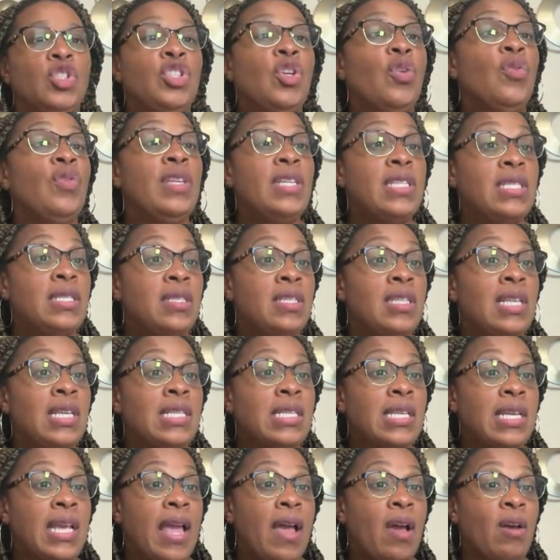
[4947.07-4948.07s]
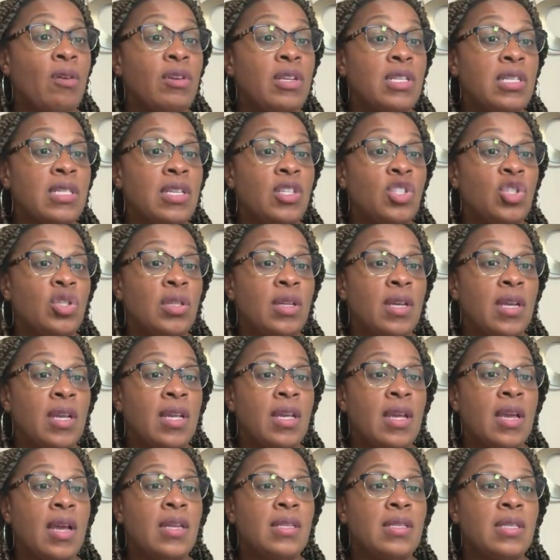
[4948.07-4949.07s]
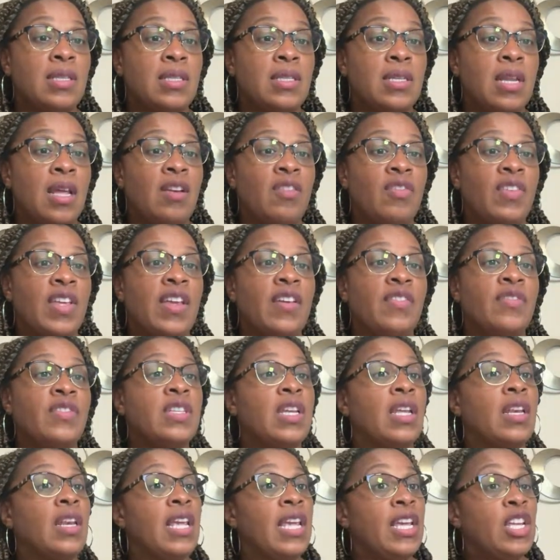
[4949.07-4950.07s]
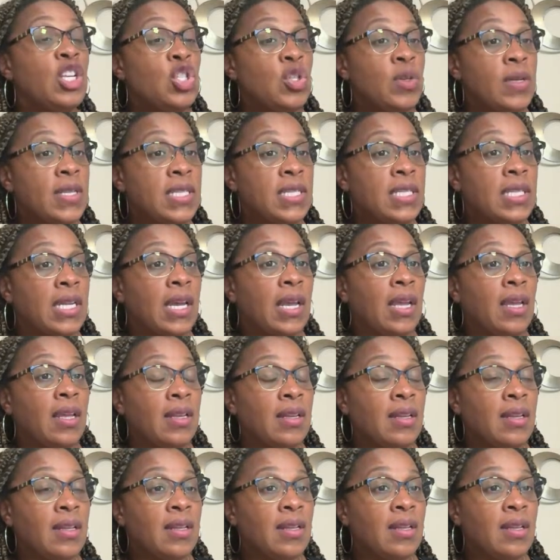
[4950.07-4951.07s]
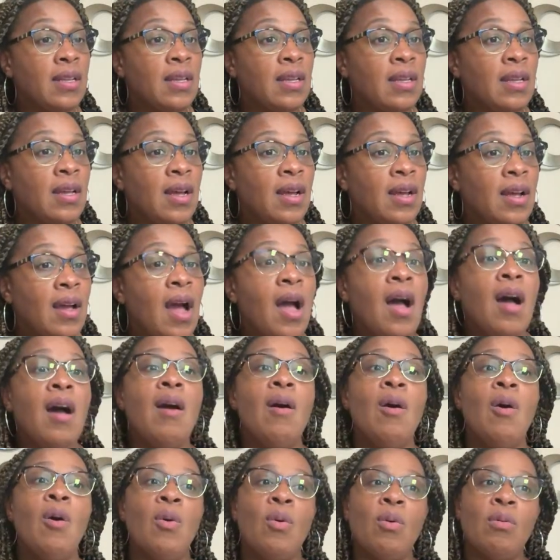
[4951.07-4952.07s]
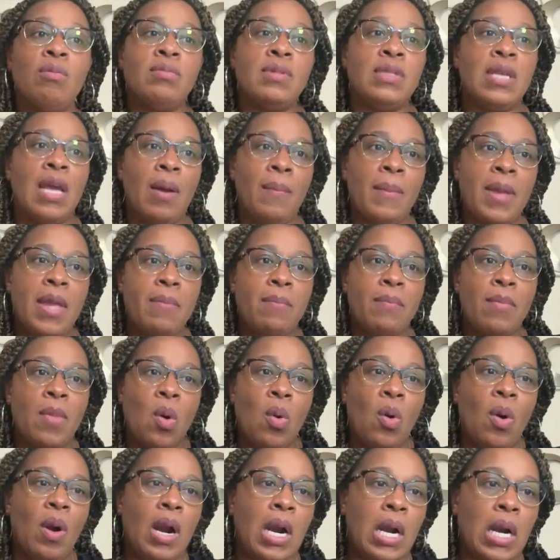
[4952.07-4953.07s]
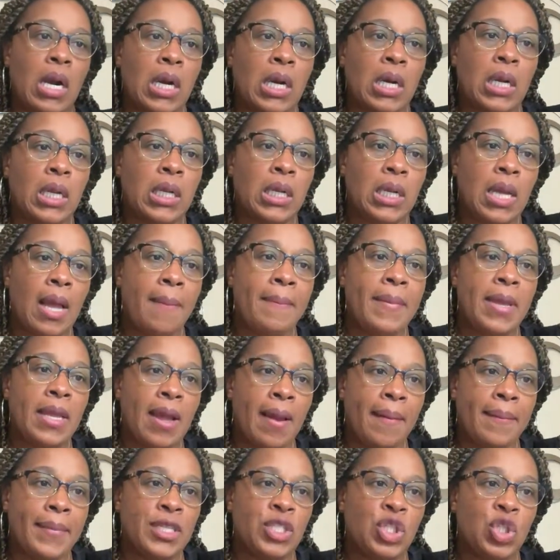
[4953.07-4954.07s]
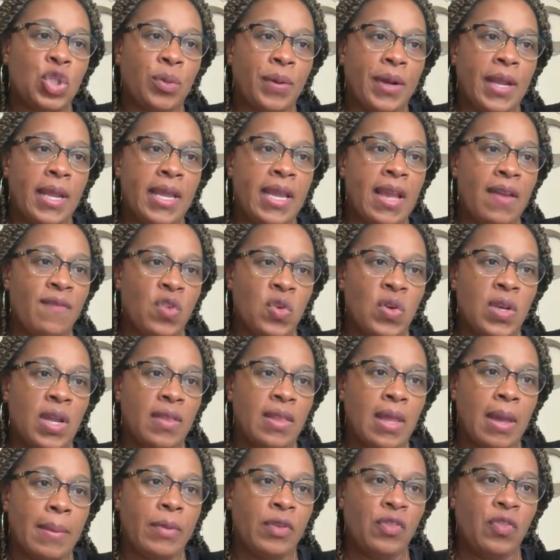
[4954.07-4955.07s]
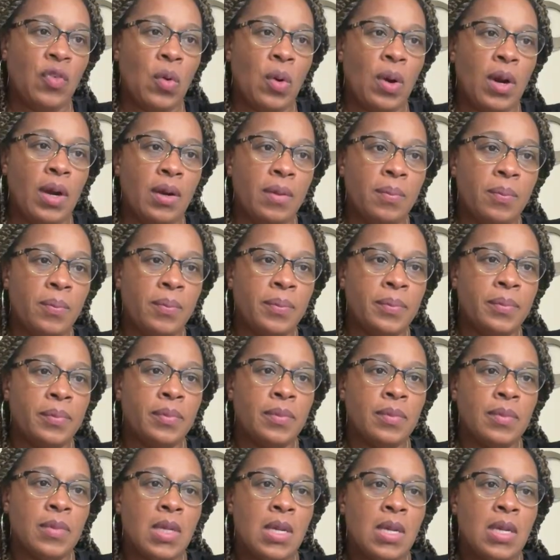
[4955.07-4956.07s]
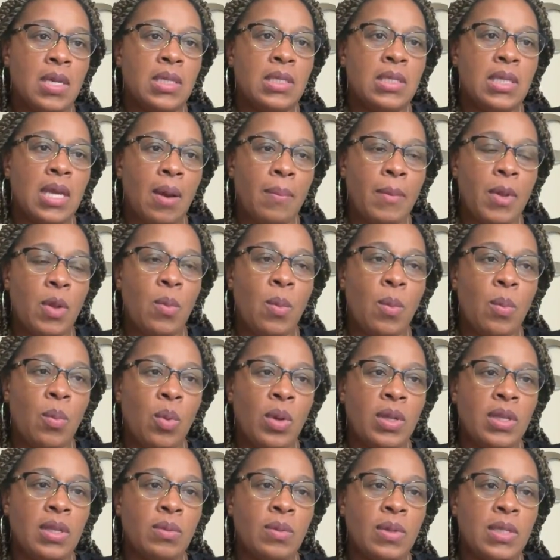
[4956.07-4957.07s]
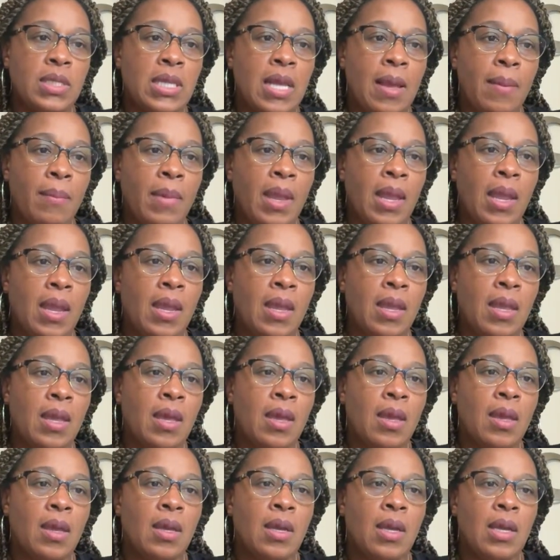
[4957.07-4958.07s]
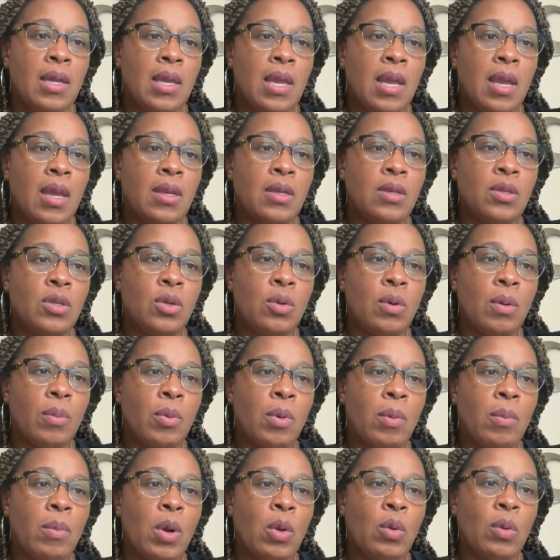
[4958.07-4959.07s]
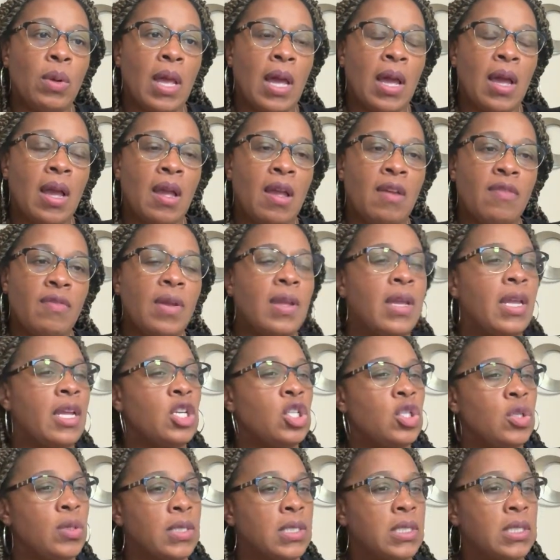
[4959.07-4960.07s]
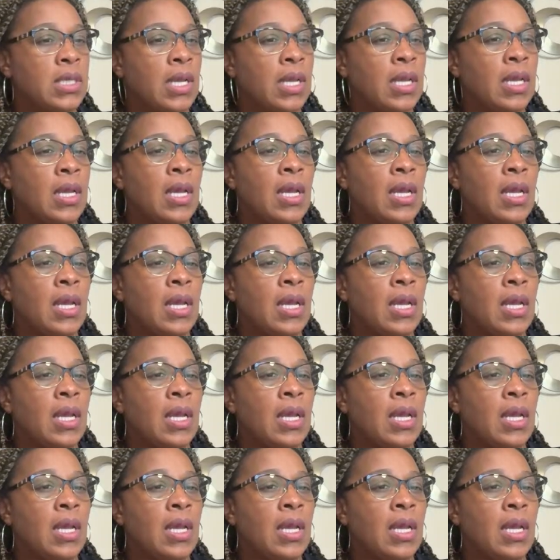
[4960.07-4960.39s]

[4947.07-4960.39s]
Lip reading: this account essentially, yes, instead of gifting. Interesting. Oh, tell me more. I'm intrigued. Have you done that before? Tell me, what does that mean? Can do a promote live. Interesting.